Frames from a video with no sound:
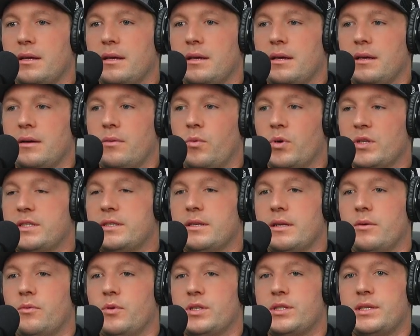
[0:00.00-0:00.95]
What's
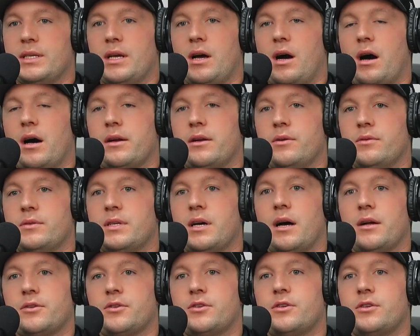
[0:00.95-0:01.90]
the auto
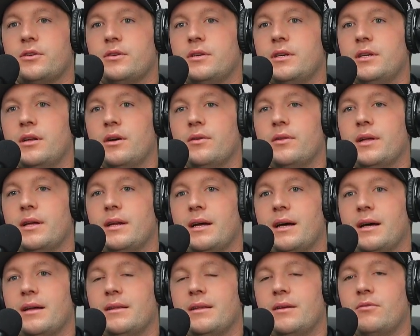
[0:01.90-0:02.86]
touch,
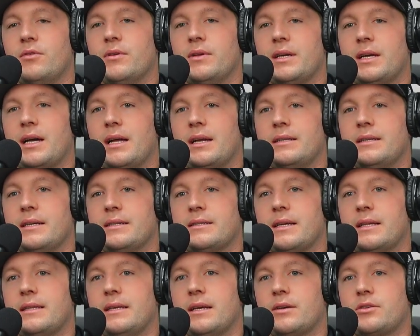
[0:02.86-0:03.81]
that really kind of takes
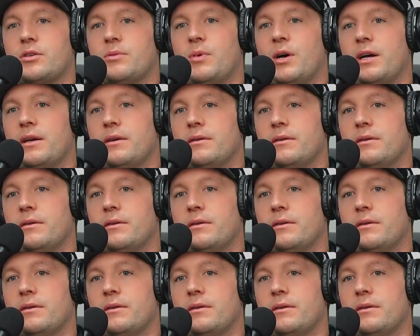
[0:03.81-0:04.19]
that the extra mile?